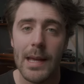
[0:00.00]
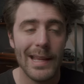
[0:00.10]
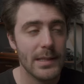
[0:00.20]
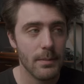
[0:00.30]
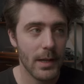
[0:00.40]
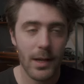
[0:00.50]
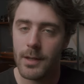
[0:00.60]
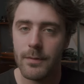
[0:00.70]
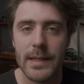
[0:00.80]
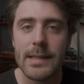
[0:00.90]
It's something
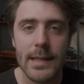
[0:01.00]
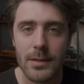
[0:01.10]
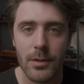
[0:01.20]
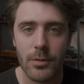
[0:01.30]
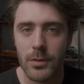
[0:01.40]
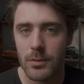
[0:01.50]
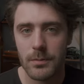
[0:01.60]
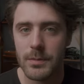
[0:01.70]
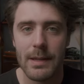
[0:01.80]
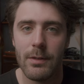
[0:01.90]
like a V600 or
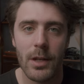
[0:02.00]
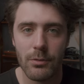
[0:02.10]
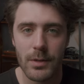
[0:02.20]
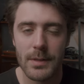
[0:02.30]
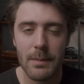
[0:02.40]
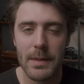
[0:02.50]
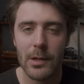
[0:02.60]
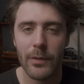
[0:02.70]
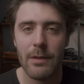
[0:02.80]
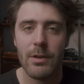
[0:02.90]
700, something
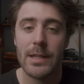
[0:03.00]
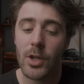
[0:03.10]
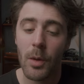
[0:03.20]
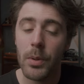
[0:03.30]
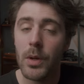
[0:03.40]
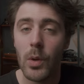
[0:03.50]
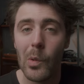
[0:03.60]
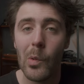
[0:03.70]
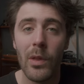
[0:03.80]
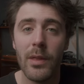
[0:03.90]
along that range. I'll put
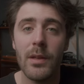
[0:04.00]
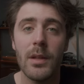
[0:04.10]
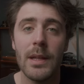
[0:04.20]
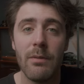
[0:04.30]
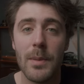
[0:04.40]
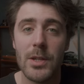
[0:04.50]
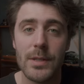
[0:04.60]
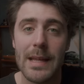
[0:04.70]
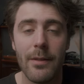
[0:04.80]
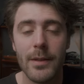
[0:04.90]
all of the information
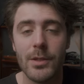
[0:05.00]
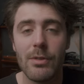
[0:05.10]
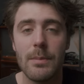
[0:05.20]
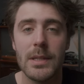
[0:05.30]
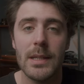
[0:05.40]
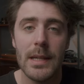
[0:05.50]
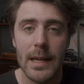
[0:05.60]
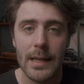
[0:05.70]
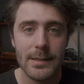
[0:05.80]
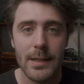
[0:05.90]
down in the description
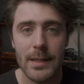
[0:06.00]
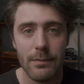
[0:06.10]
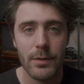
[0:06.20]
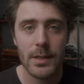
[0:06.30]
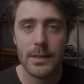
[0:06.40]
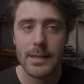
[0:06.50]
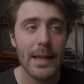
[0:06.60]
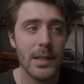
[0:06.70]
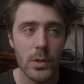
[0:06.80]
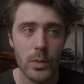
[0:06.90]
as to the different
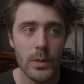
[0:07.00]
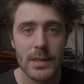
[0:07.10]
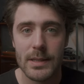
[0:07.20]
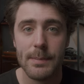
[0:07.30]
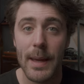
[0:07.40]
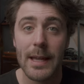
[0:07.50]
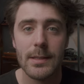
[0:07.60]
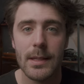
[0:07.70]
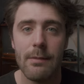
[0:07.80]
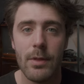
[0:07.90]
technical
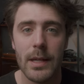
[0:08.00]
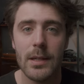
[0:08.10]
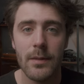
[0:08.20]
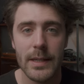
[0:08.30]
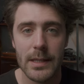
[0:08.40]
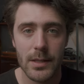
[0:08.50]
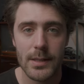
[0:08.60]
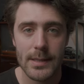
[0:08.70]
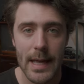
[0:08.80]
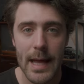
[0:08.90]
specs and everything of each
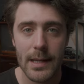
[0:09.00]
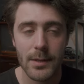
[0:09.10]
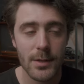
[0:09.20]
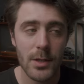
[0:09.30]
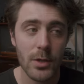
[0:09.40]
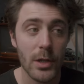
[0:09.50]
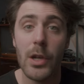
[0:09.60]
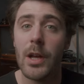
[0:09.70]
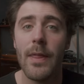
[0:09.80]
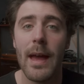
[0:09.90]
scan so that you can
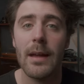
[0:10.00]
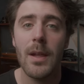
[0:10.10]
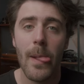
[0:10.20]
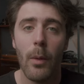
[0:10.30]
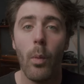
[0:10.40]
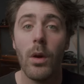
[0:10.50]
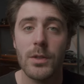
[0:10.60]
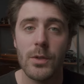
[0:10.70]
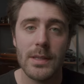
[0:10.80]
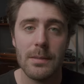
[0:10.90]
look at that
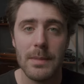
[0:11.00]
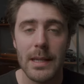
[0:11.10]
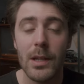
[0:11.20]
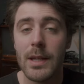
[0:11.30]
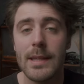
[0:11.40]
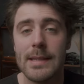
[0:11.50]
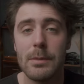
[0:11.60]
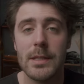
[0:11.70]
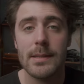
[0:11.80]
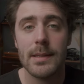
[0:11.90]
whilst you see me look at these
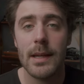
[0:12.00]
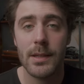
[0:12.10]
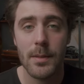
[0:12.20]
images and